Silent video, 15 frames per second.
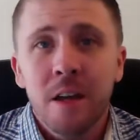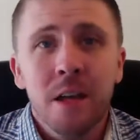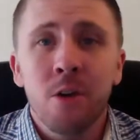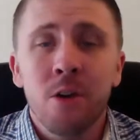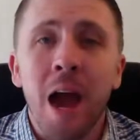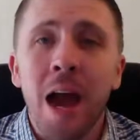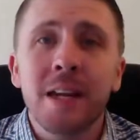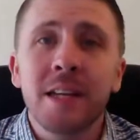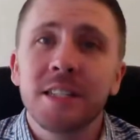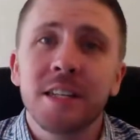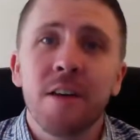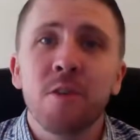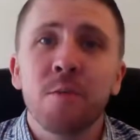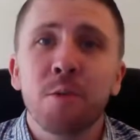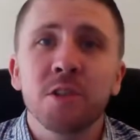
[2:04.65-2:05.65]

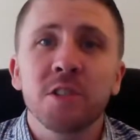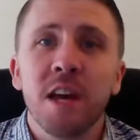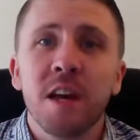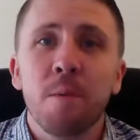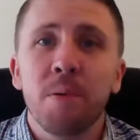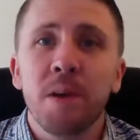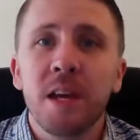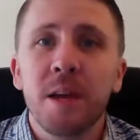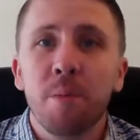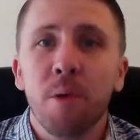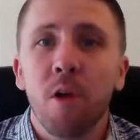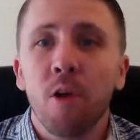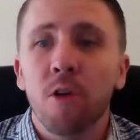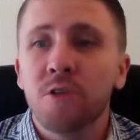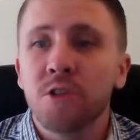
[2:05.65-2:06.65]
97% of
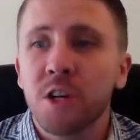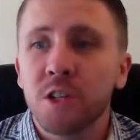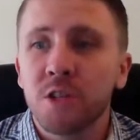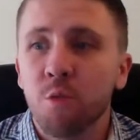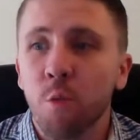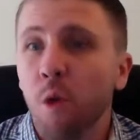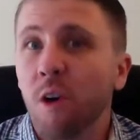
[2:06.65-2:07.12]
people are just